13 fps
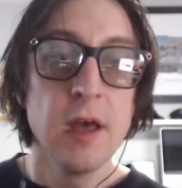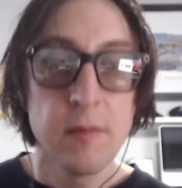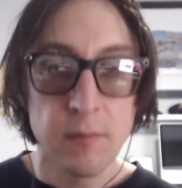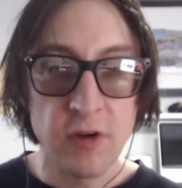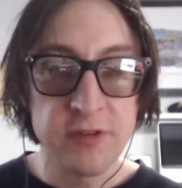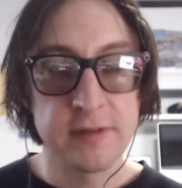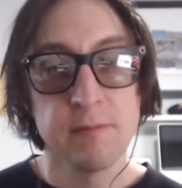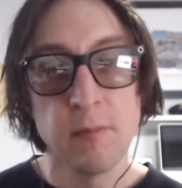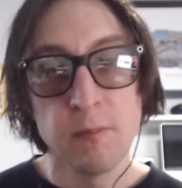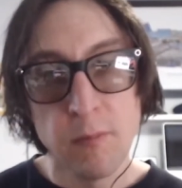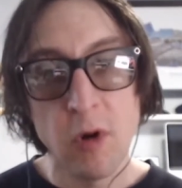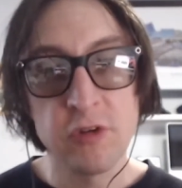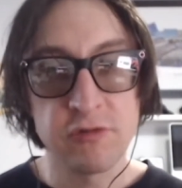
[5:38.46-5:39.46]
most
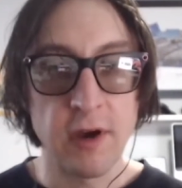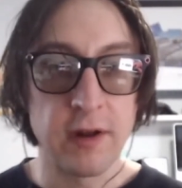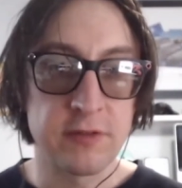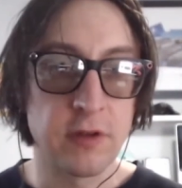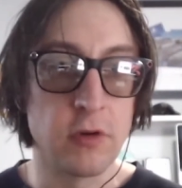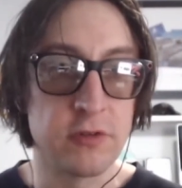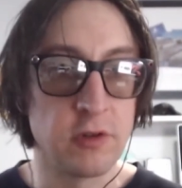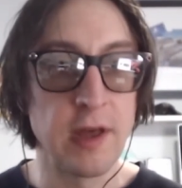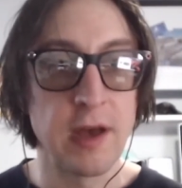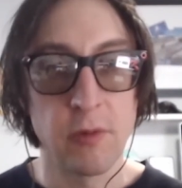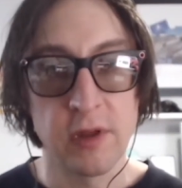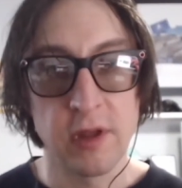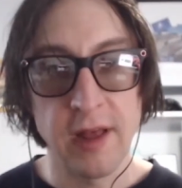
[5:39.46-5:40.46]
most routers don't do
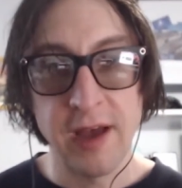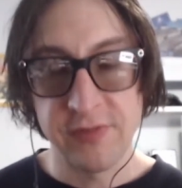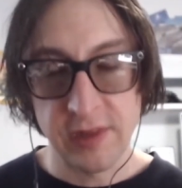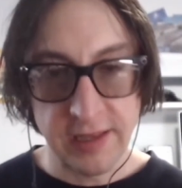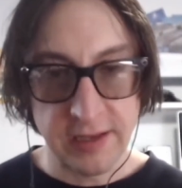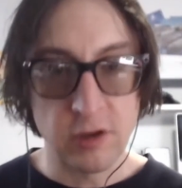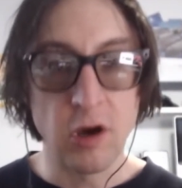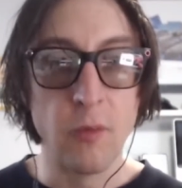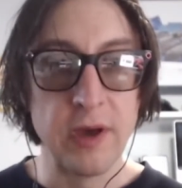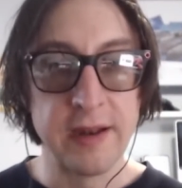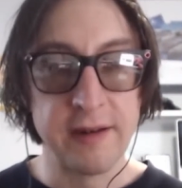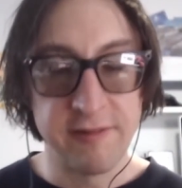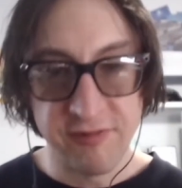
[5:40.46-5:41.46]
that where you'll have to like go
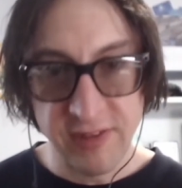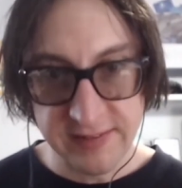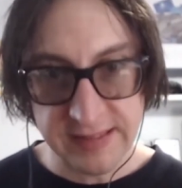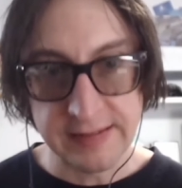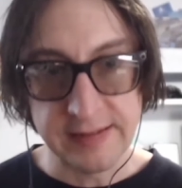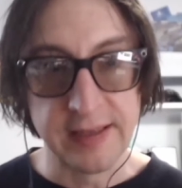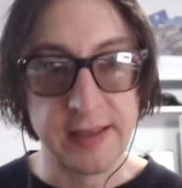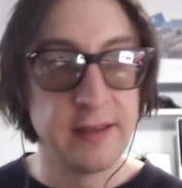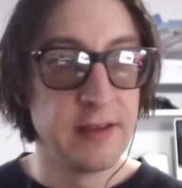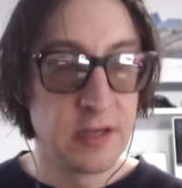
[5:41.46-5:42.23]
in and physically